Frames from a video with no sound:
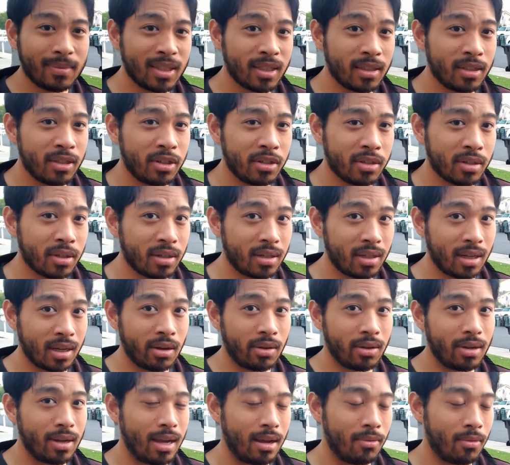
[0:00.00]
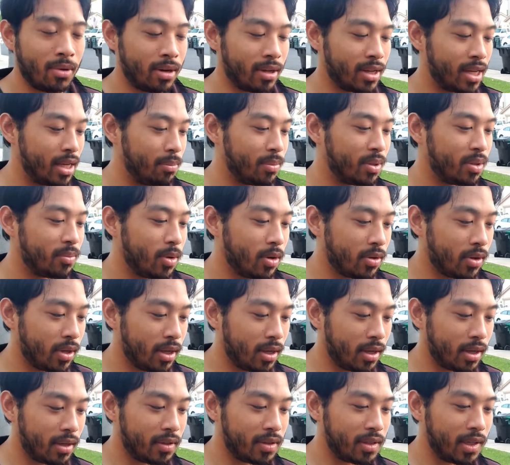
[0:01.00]
just because I want to keep smoking
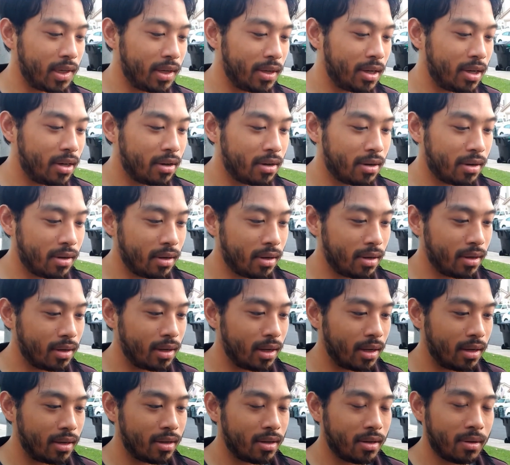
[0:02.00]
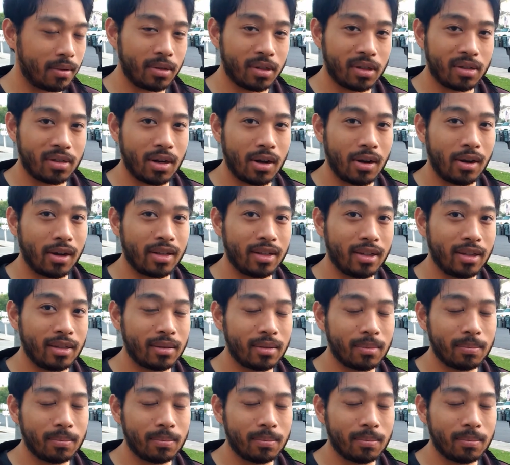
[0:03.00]
and sitting here and just talking.